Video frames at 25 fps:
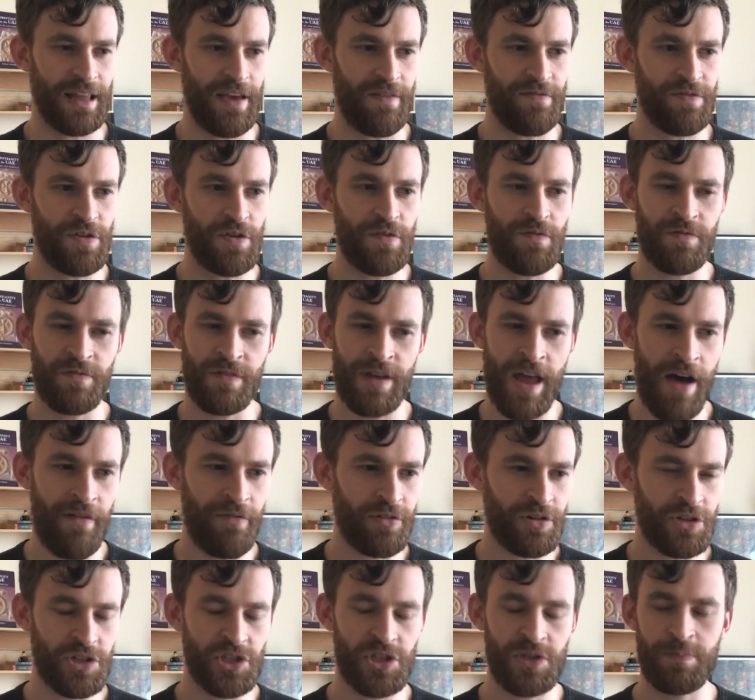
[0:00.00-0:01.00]
if you've
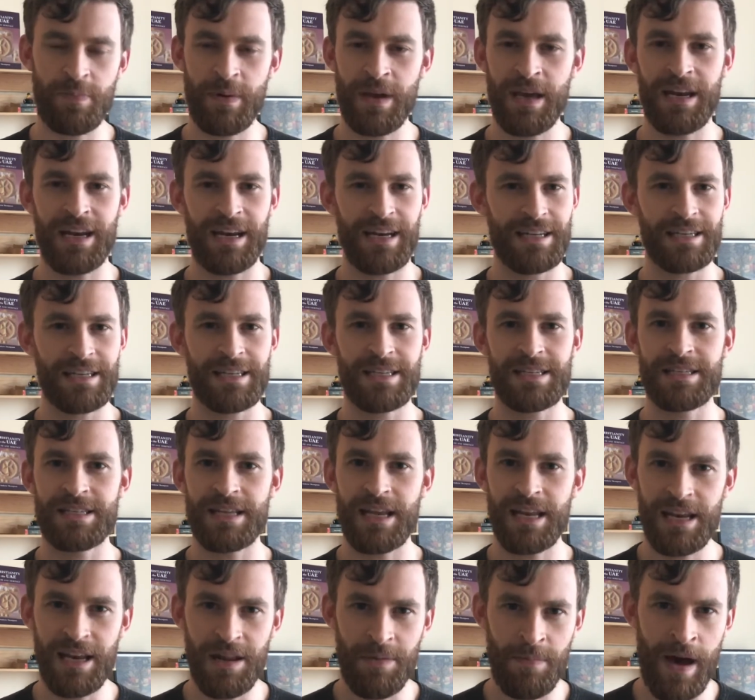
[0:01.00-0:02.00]
never spent an
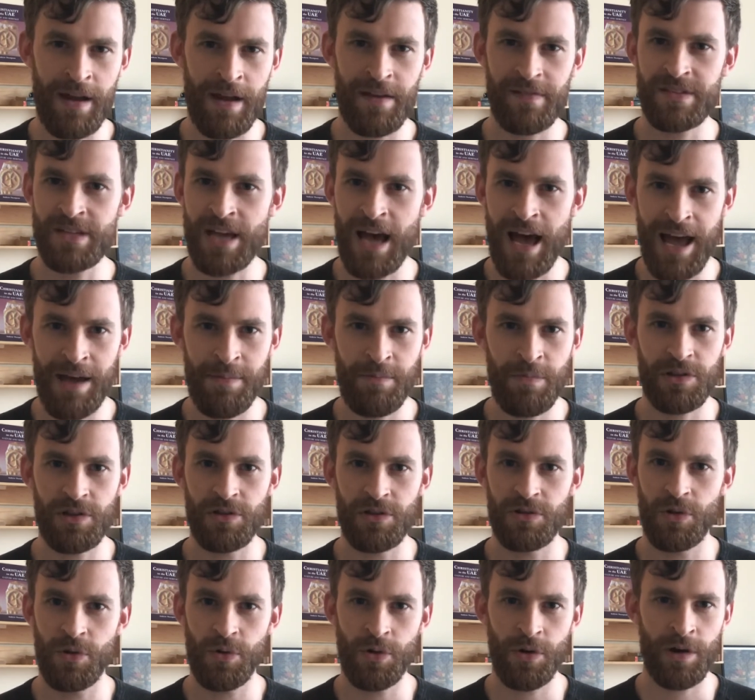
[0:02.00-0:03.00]
extended amount of time with
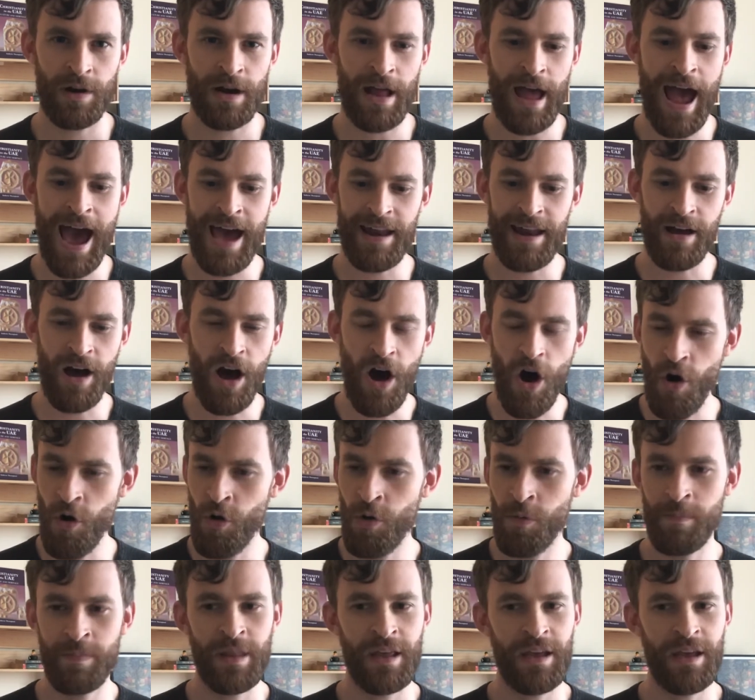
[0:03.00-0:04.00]
the Lord at
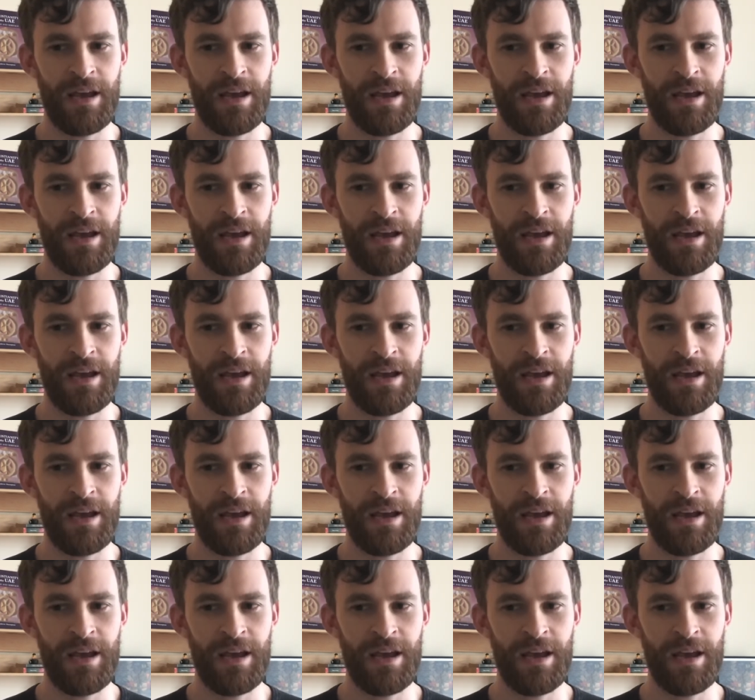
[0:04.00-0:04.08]
home,